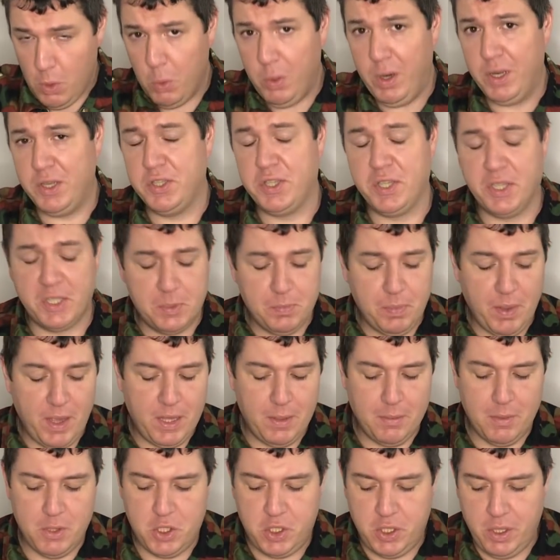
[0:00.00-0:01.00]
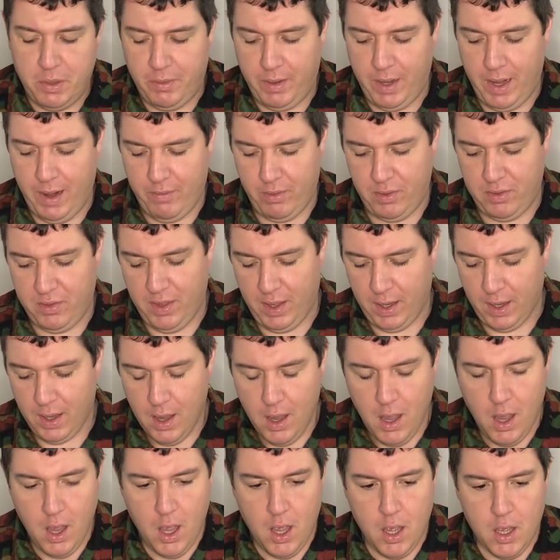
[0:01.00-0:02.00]
When I just explained, the machinery and everything.
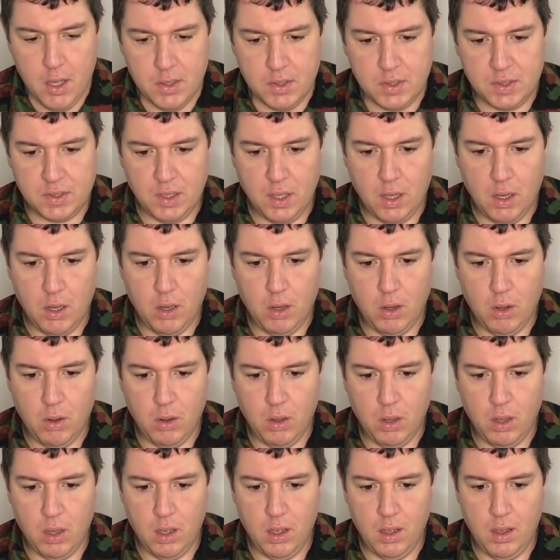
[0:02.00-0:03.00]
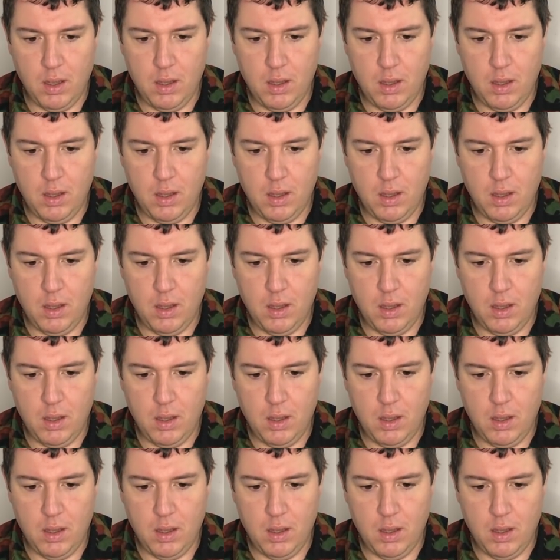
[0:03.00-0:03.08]
So